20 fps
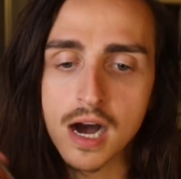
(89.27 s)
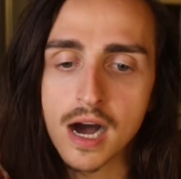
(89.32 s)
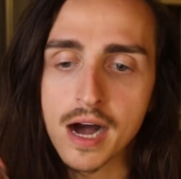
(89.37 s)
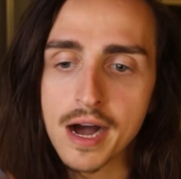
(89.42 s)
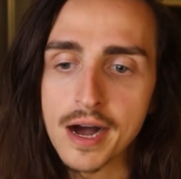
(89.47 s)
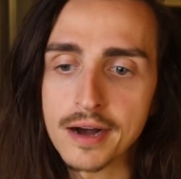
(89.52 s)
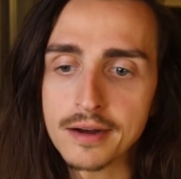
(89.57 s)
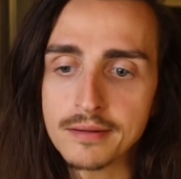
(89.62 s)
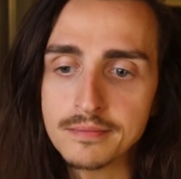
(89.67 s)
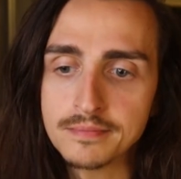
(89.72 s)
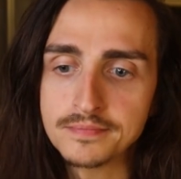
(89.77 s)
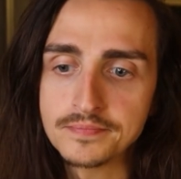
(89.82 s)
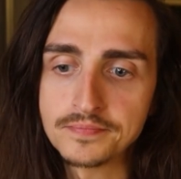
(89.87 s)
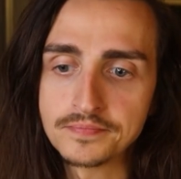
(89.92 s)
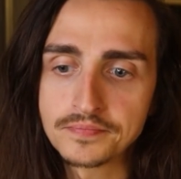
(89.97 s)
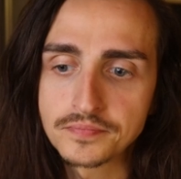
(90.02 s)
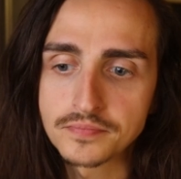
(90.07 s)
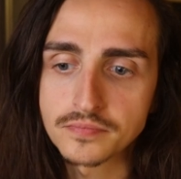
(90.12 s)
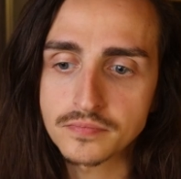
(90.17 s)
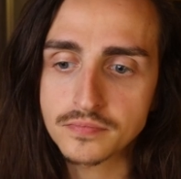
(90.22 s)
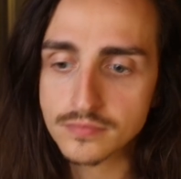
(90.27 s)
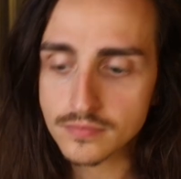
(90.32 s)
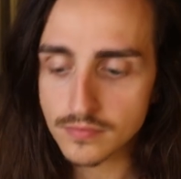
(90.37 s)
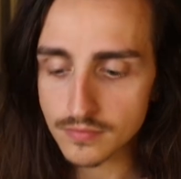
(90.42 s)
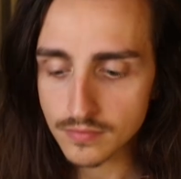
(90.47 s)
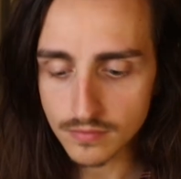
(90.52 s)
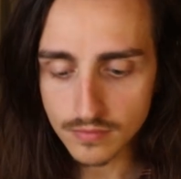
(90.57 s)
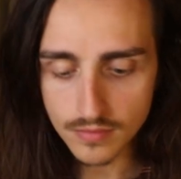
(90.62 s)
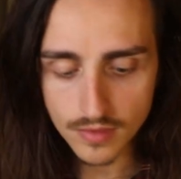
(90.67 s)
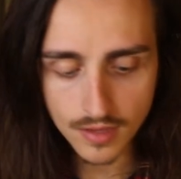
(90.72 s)
Um,
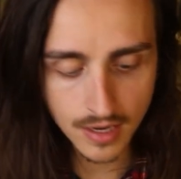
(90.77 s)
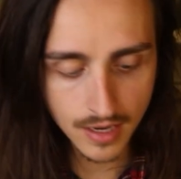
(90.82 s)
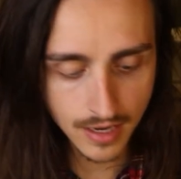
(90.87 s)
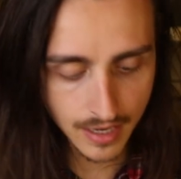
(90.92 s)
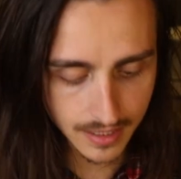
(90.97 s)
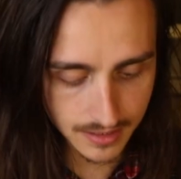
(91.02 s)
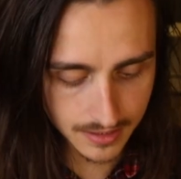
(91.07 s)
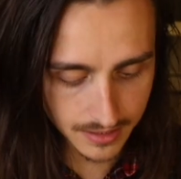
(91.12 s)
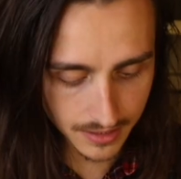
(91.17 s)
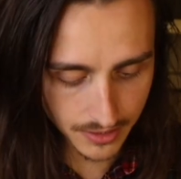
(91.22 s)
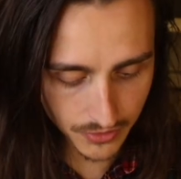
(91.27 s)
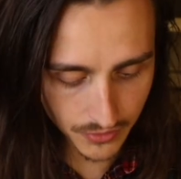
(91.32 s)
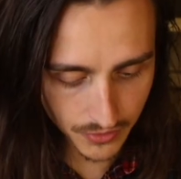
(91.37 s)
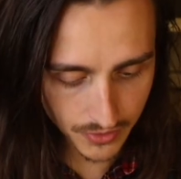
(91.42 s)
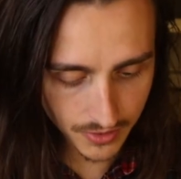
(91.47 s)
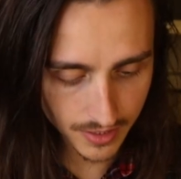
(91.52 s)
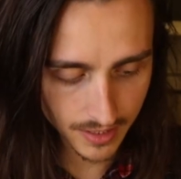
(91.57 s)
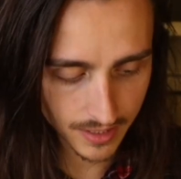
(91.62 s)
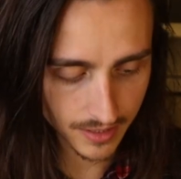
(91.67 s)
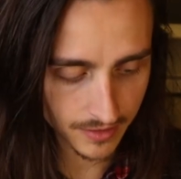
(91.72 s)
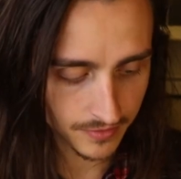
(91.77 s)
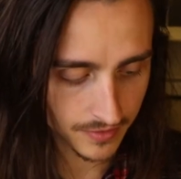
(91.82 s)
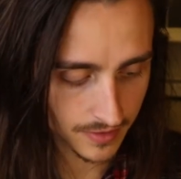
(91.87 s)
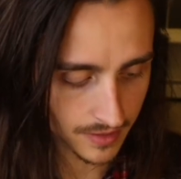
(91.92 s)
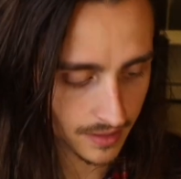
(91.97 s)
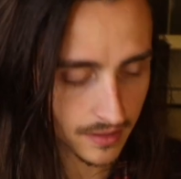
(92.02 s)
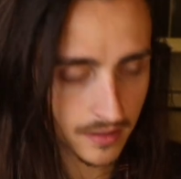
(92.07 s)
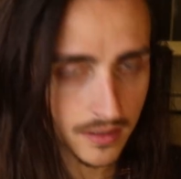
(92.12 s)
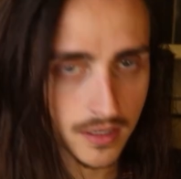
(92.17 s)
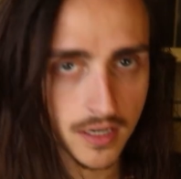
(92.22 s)
and it's interesting. I feel
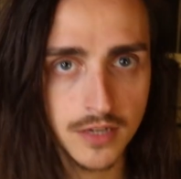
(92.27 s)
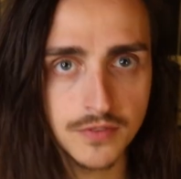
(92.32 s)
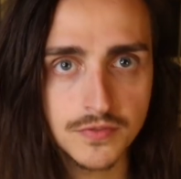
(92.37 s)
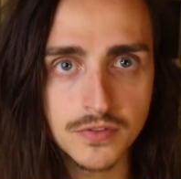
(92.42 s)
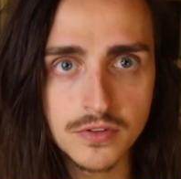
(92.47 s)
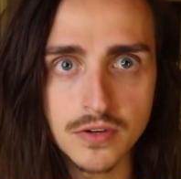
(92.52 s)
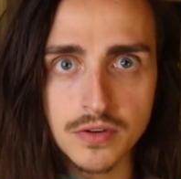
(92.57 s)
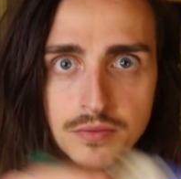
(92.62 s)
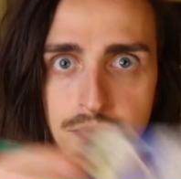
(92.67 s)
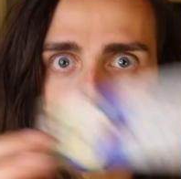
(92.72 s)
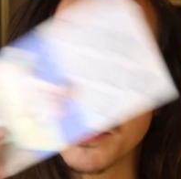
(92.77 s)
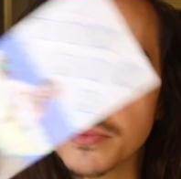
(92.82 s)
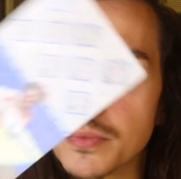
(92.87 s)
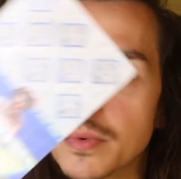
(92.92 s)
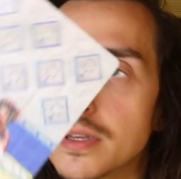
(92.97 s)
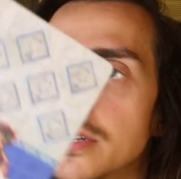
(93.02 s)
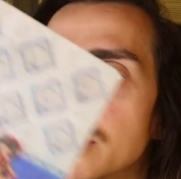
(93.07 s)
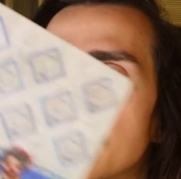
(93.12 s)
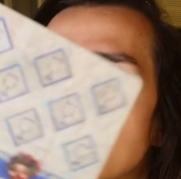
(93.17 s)
like a lot of you have been really